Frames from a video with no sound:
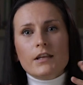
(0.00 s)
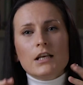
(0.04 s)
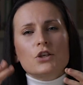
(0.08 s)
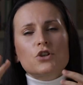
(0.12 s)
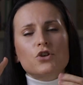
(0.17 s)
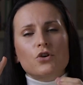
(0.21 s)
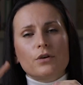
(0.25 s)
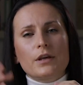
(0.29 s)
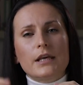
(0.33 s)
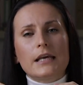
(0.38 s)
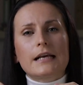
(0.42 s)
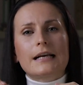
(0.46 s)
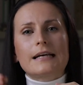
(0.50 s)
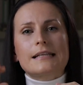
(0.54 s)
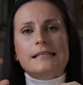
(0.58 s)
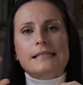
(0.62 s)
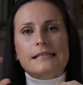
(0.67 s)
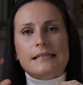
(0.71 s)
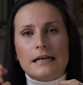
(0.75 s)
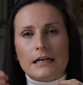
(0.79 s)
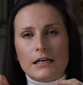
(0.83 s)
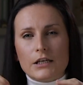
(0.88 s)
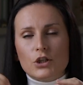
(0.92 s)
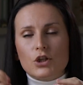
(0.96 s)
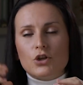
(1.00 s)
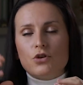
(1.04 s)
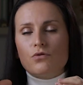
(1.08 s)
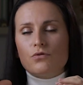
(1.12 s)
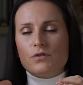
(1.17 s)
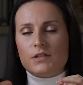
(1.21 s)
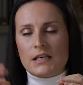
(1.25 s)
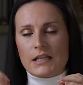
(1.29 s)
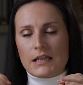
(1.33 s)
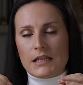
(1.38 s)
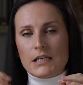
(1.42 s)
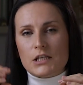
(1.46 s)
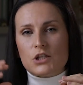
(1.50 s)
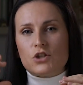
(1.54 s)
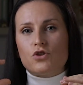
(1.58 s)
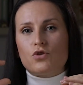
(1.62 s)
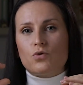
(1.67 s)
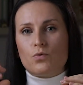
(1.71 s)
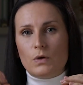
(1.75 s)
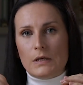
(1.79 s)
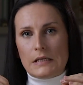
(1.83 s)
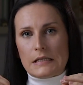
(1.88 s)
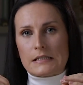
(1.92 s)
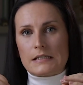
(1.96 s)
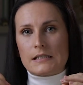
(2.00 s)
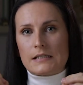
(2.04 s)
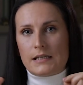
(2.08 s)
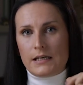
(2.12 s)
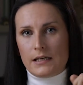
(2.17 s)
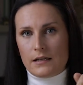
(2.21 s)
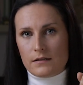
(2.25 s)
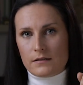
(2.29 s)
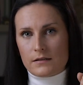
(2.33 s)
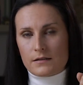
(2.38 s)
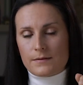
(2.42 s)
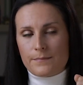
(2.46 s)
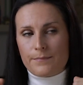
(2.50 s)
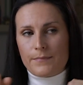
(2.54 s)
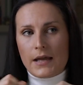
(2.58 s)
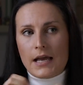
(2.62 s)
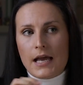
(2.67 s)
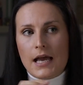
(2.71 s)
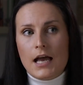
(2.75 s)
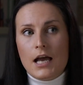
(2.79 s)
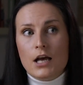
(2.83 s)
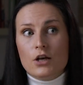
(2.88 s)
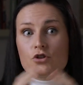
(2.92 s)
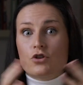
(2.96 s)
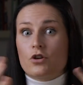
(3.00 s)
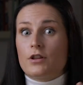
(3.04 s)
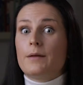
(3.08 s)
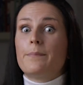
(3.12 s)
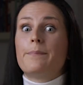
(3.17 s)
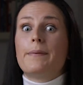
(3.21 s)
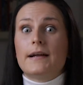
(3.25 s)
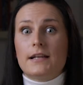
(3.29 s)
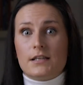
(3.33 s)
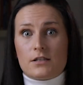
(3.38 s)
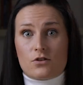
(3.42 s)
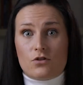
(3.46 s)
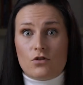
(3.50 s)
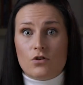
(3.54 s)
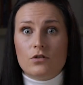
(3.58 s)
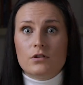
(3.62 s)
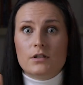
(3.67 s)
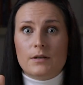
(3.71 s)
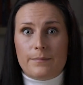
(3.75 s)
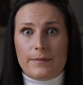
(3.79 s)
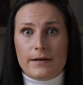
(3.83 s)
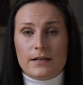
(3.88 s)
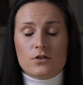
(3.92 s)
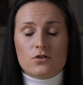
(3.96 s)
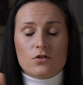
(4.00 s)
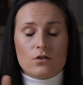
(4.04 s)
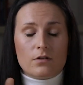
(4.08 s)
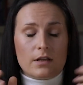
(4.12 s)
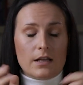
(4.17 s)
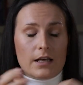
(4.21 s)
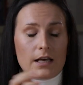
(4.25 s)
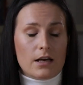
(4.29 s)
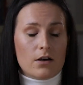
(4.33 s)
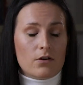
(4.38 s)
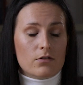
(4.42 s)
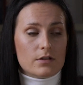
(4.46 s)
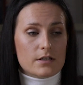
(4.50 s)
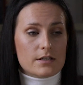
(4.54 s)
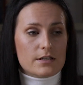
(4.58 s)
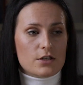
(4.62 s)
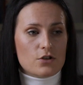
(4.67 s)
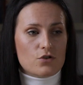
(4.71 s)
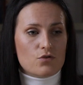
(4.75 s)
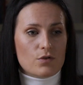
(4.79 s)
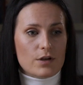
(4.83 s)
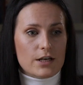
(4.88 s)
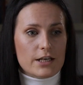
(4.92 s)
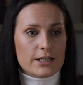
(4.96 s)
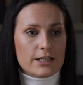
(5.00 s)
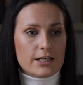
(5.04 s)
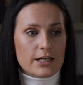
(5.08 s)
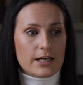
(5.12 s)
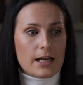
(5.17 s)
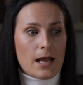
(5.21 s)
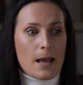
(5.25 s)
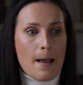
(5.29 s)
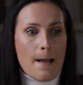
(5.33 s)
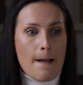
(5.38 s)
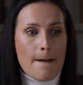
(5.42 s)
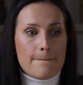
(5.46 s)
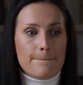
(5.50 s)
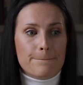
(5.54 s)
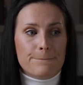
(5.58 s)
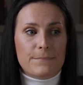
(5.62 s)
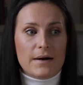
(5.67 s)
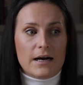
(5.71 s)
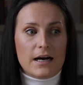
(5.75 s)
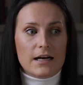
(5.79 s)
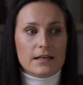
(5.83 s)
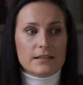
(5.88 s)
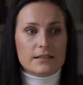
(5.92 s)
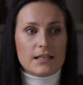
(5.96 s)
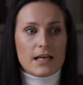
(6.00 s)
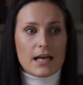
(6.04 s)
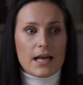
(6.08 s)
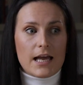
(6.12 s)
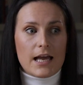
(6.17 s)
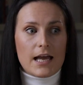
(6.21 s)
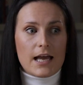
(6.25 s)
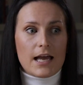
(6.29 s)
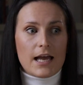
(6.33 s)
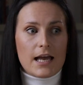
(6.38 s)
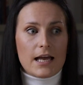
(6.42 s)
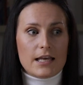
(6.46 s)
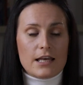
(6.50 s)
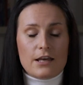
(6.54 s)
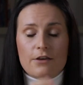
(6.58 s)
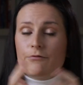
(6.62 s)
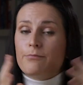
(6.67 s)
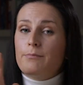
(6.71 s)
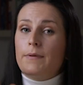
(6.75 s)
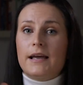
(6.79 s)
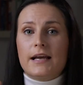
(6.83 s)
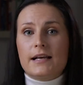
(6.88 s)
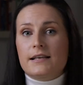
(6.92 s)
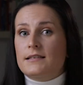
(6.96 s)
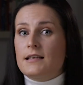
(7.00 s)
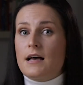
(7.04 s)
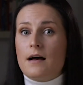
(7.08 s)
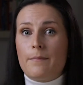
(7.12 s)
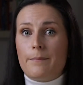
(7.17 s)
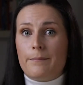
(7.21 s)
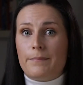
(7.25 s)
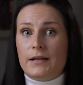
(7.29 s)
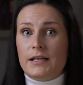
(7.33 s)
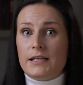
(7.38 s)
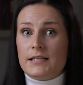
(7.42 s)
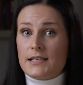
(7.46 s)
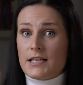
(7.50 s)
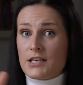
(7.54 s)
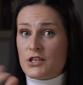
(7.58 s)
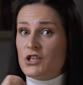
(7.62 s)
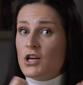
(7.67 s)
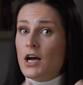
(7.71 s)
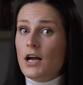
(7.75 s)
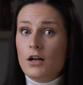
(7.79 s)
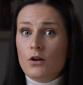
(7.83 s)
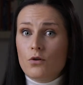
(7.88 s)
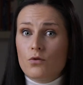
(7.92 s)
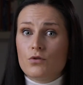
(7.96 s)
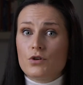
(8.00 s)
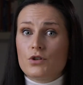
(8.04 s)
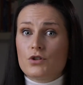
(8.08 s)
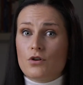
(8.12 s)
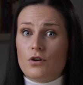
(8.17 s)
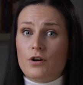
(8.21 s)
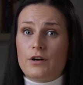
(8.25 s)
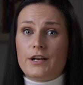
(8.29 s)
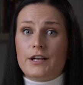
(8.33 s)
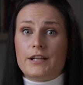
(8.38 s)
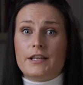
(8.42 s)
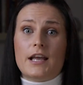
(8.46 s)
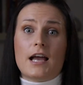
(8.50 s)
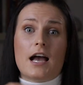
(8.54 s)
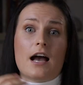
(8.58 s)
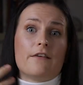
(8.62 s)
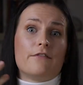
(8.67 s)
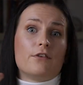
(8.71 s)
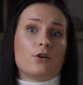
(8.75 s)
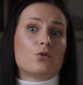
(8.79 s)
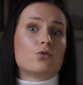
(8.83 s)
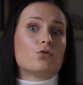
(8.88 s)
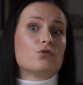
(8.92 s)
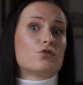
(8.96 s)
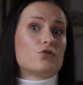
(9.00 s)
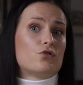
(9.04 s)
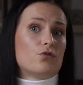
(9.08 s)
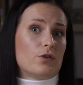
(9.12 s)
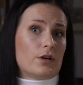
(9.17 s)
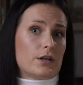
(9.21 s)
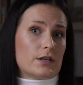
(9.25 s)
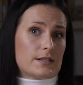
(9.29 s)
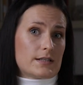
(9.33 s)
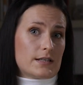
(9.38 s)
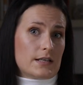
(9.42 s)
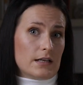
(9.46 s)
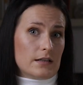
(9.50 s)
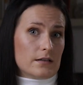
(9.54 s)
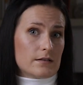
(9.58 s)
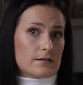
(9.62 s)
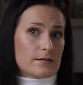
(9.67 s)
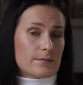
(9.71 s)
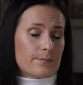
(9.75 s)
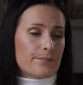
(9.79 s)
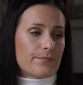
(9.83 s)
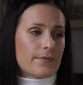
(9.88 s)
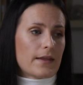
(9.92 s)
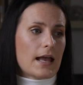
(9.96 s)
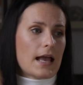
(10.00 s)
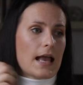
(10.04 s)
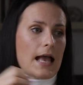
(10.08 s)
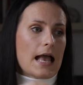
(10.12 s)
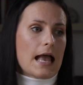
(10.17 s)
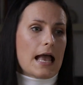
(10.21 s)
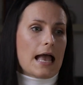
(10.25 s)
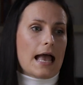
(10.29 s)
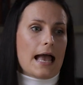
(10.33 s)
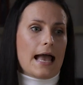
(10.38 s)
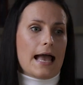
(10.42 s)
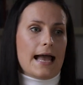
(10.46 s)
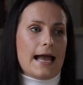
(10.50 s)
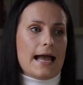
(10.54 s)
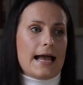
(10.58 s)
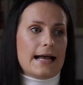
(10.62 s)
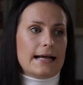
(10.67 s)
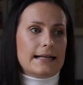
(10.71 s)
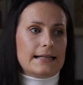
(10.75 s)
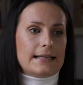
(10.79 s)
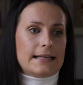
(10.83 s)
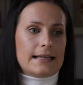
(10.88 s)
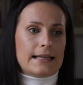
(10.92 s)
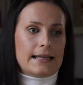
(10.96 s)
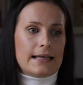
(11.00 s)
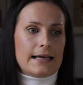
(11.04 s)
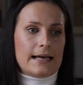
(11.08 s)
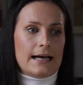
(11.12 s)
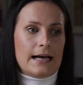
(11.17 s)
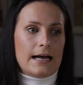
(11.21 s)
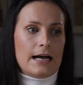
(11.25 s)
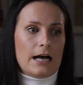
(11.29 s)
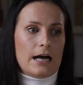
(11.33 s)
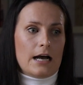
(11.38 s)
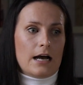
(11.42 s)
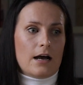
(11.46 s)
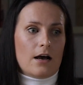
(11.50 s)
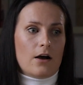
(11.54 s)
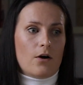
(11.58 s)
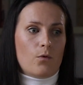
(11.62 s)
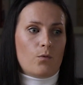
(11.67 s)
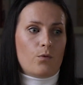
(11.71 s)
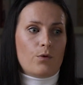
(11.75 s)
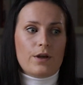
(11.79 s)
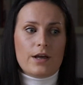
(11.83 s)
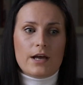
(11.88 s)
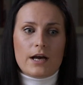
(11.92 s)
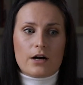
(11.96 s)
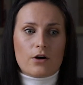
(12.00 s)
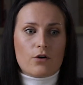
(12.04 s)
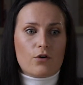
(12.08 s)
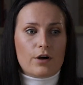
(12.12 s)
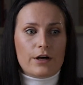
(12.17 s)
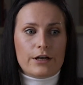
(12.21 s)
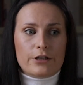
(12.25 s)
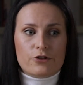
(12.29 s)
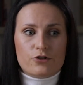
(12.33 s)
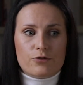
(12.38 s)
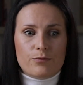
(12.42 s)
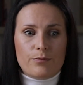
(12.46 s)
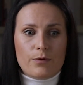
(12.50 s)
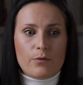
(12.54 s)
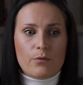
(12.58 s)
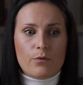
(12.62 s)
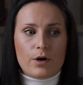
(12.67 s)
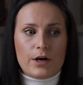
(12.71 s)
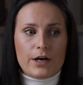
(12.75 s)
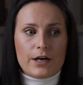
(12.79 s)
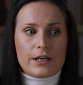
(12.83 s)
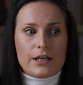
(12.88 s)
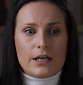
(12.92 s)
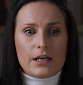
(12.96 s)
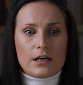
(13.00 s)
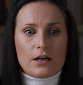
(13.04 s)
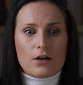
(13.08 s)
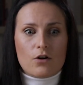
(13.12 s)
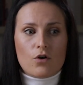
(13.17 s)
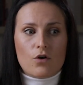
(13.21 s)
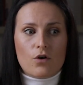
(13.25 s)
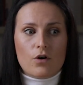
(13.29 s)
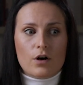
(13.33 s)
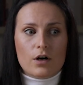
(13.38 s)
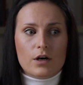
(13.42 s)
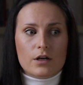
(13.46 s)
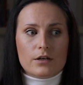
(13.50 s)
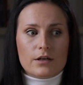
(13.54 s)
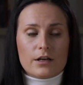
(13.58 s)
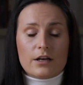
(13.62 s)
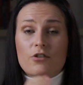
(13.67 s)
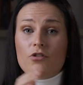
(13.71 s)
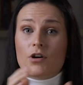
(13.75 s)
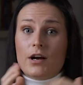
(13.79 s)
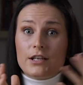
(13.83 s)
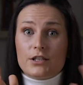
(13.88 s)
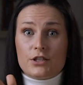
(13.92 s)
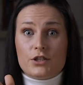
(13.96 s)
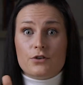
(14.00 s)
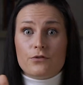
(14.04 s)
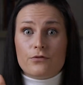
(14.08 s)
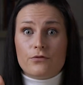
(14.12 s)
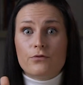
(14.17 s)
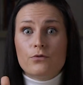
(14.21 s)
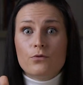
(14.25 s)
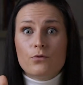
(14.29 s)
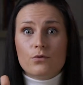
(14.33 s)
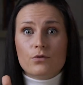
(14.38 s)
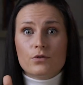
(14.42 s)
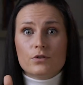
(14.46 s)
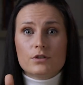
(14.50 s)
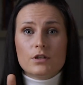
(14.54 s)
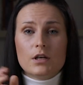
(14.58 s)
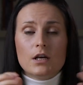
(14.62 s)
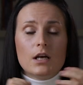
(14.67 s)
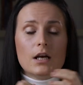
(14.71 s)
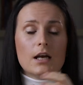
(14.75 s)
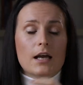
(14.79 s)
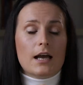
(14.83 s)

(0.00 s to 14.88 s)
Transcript: So he can start using these chewing skills. So depends on the situation. But if my example is a child who is already having good chewing skills, and we are going to be working on crunchy food,